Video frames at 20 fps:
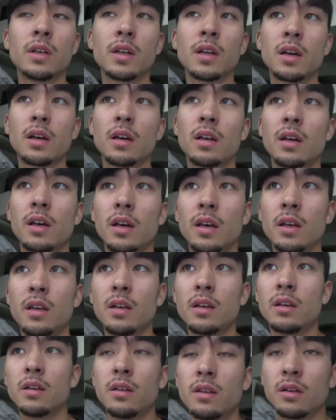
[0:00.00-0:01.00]
and I gotta
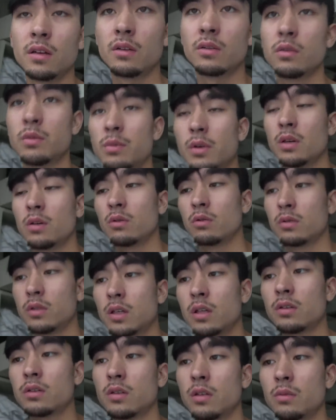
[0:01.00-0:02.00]
edit and then go to my uncle's
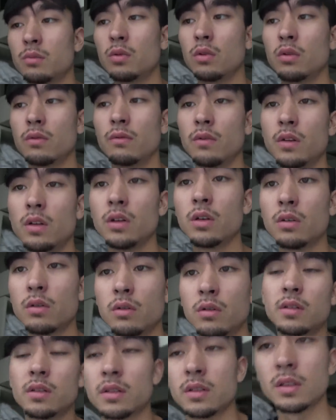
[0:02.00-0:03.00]
house to upload a
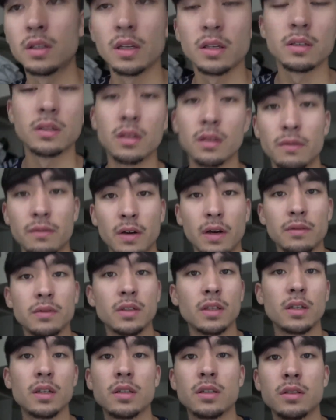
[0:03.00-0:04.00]
video because it takes like 5
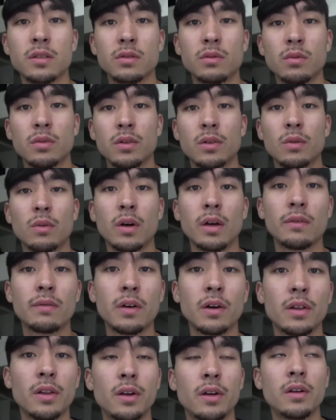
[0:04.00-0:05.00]
seconds with the
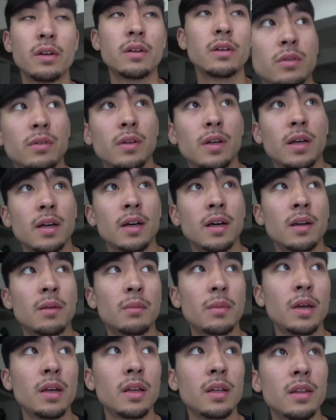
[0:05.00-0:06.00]
Wi-Fi there. So yeah, I gotta
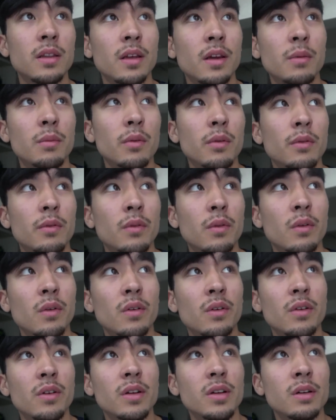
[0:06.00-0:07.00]
make it there
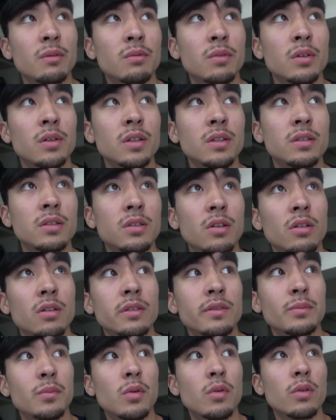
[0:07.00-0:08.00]
before it really
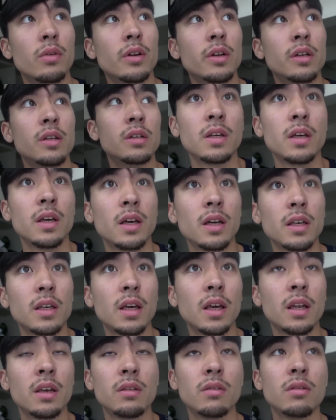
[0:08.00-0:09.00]
starts pouring. Yeah, I
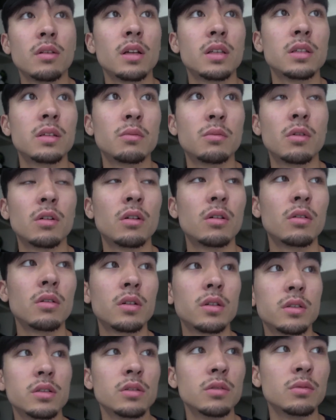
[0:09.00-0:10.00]
can't do that tomorrow
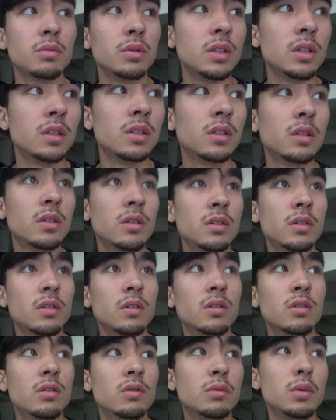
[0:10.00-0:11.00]
because it'll be
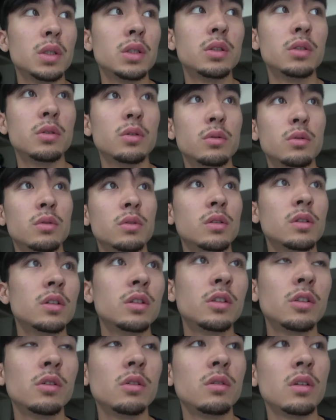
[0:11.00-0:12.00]
too
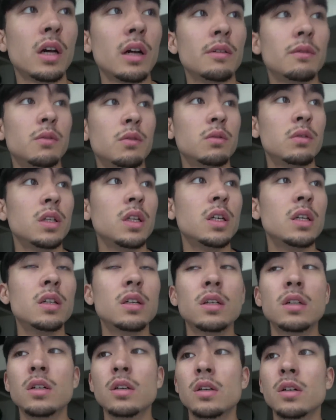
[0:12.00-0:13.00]
typhoon-y.
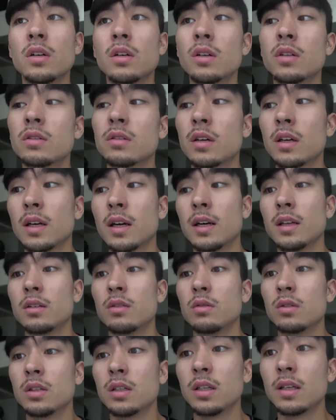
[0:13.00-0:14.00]
So I gotta
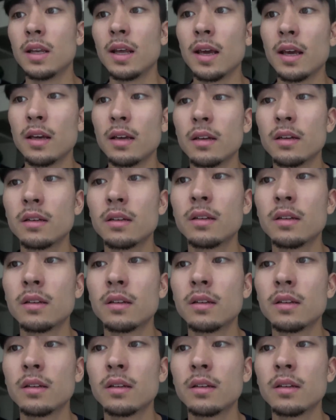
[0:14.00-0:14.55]
do it today.